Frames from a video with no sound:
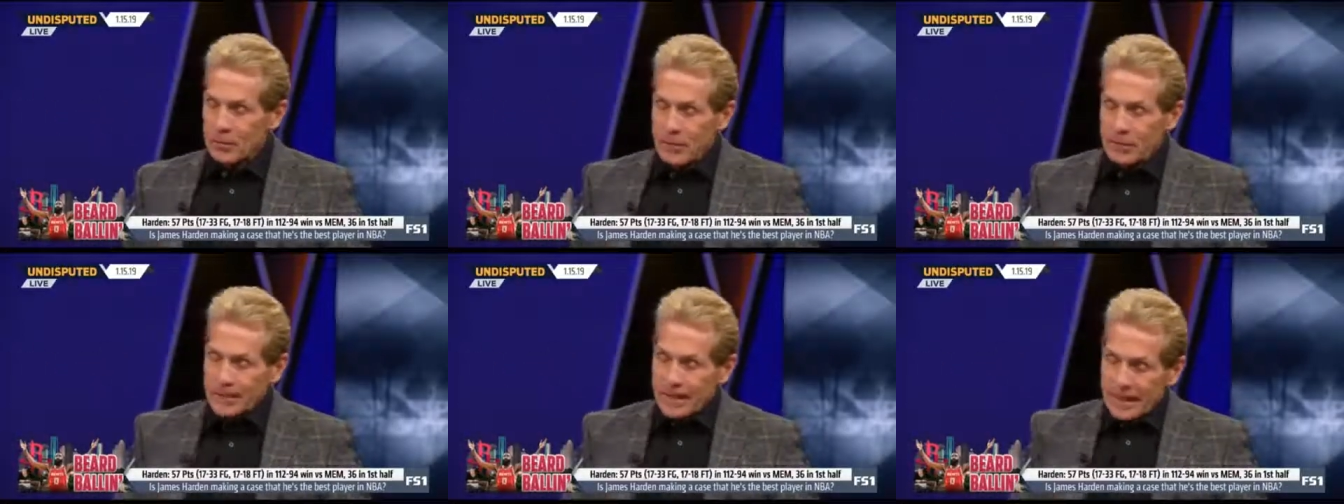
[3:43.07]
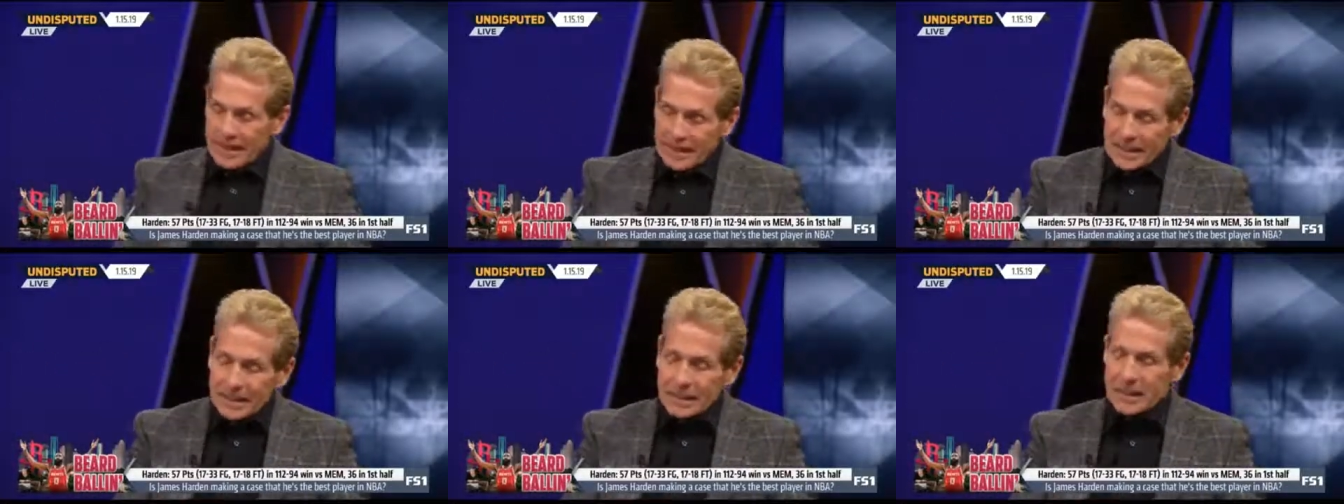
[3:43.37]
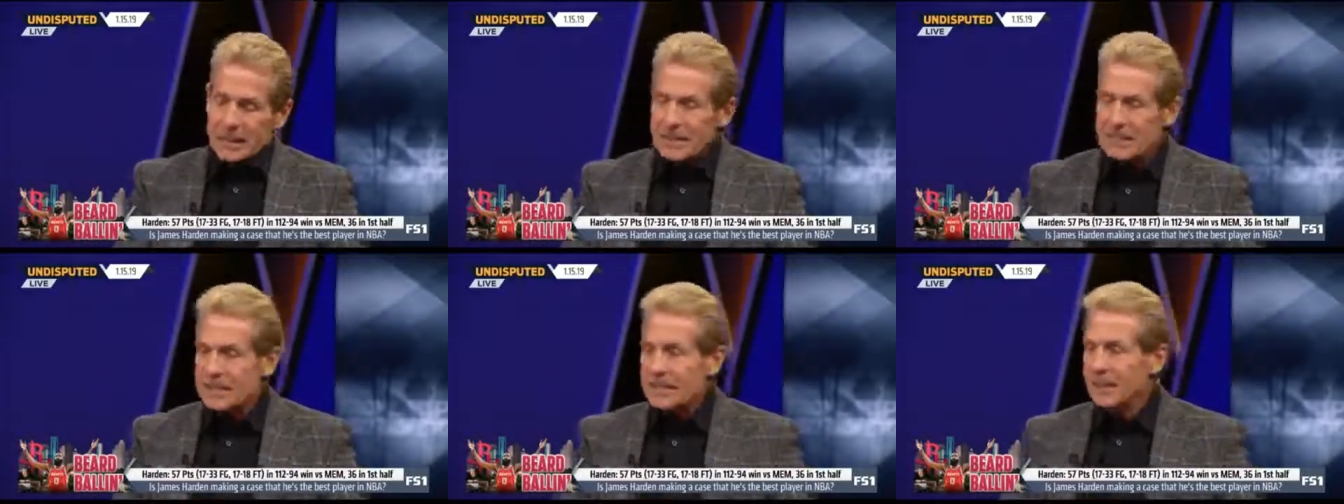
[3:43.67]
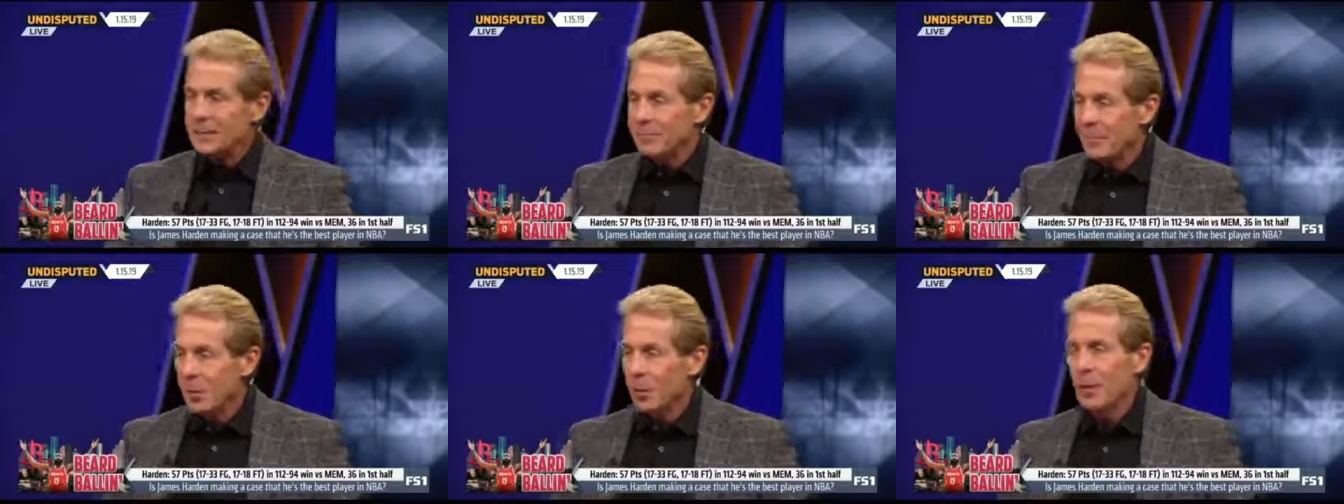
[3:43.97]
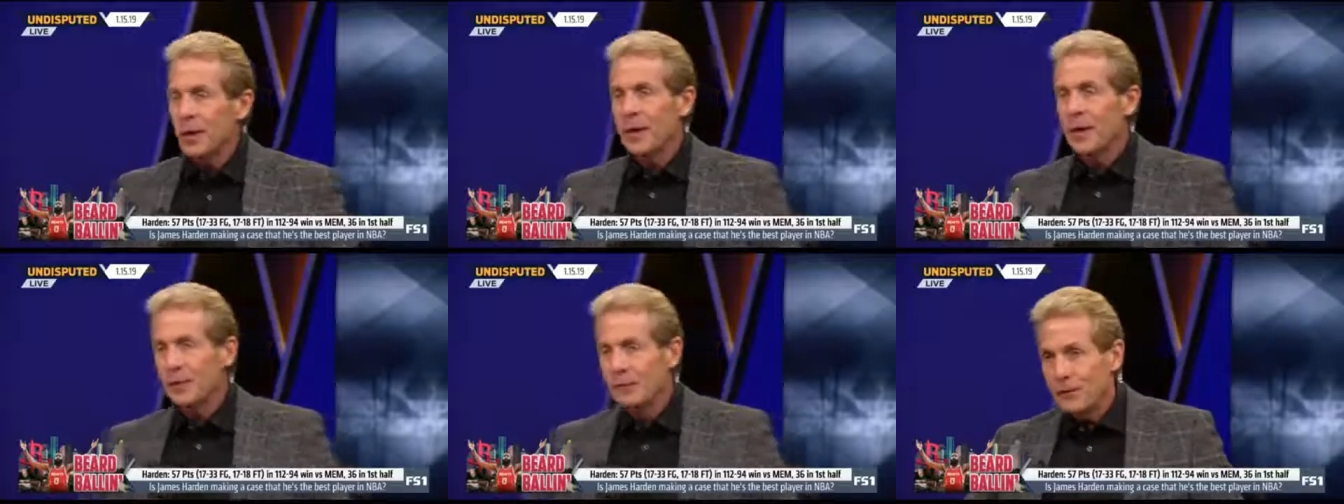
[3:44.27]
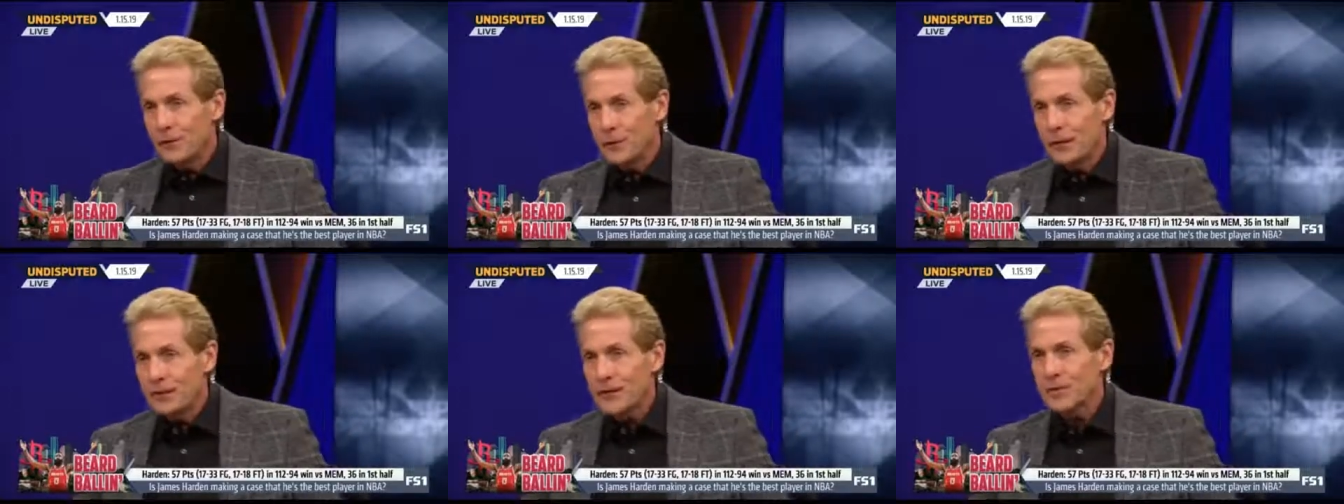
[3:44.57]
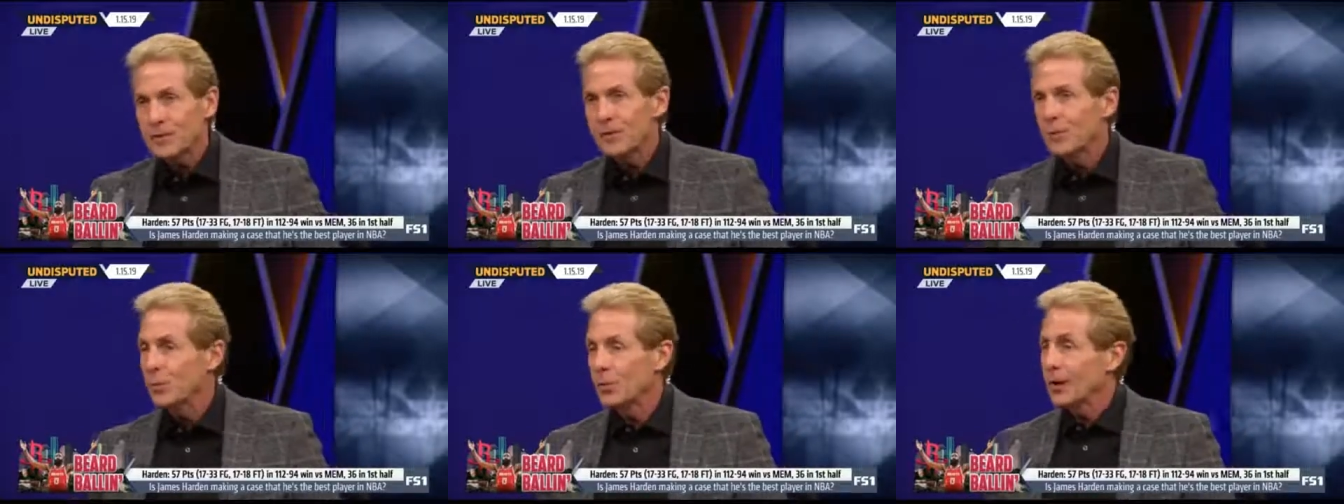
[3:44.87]
because I need to see more of
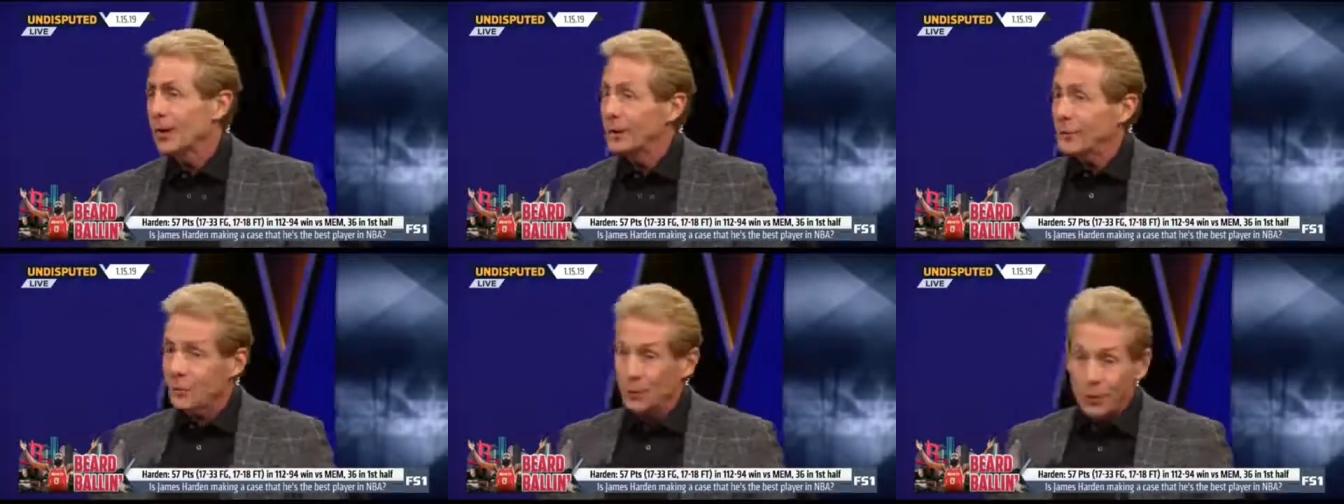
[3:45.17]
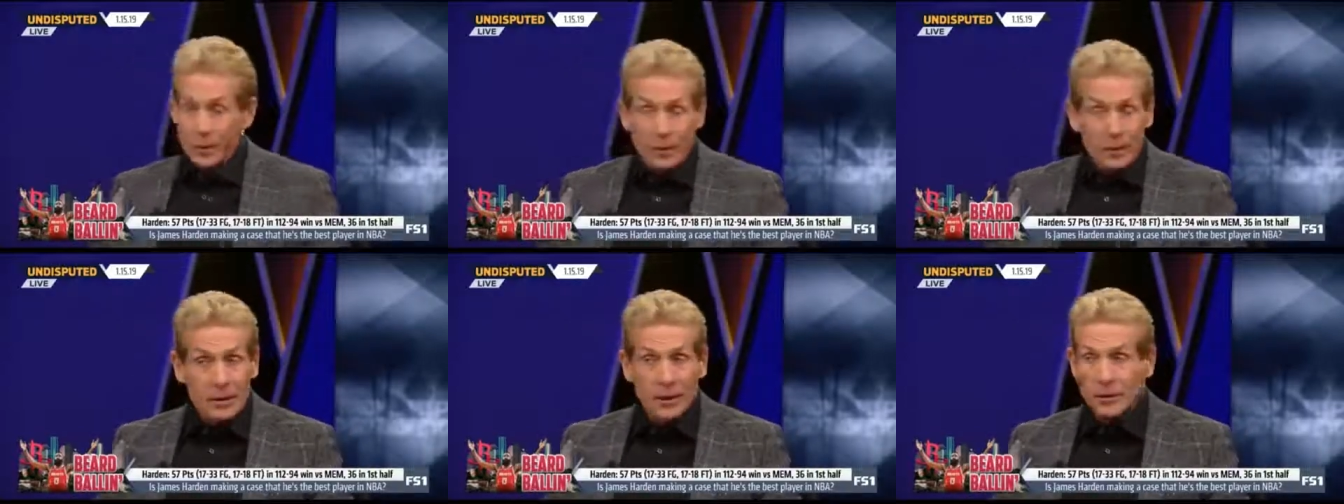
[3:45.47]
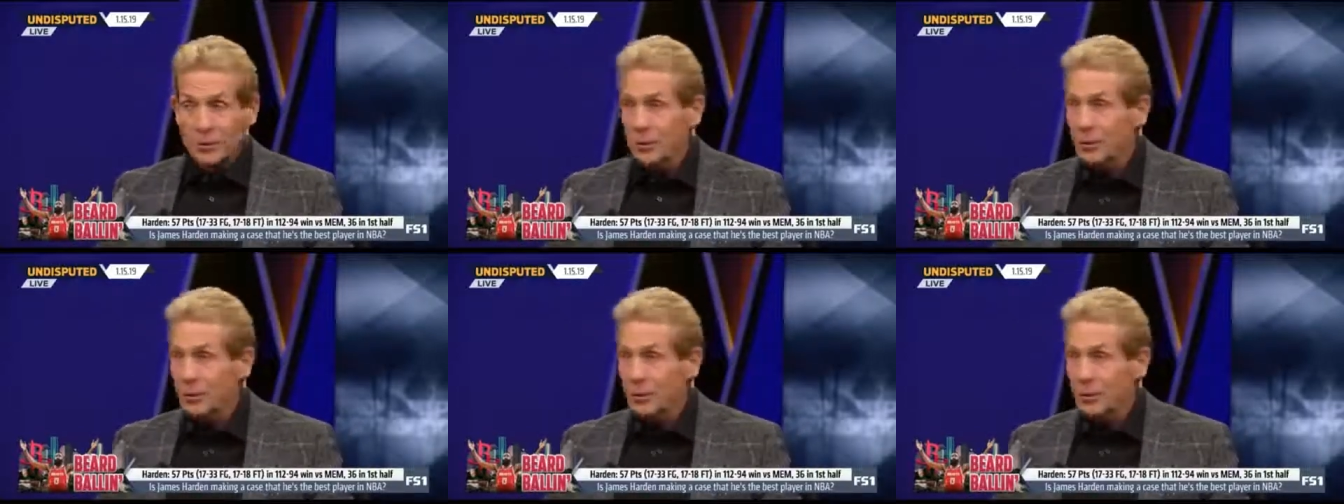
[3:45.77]
this when it really,